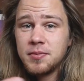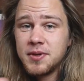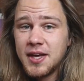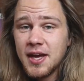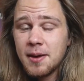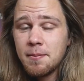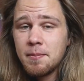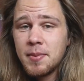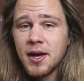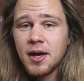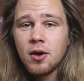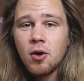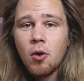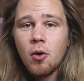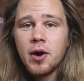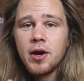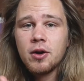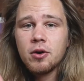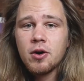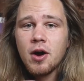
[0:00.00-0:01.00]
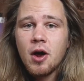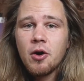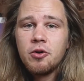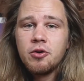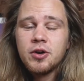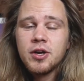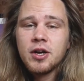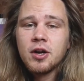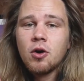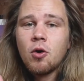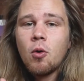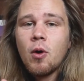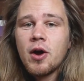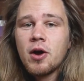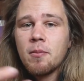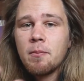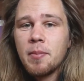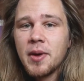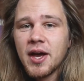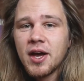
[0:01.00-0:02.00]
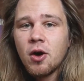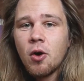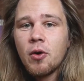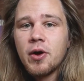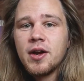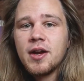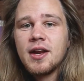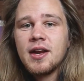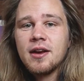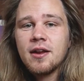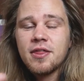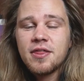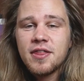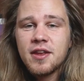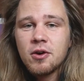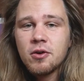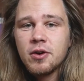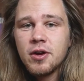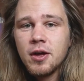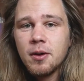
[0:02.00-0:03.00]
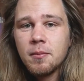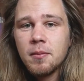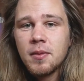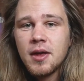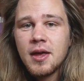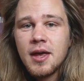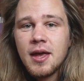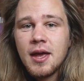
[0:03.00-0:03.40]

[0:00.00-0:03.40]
get Bitcoin or how you can acquire Bitcoin and Ethereum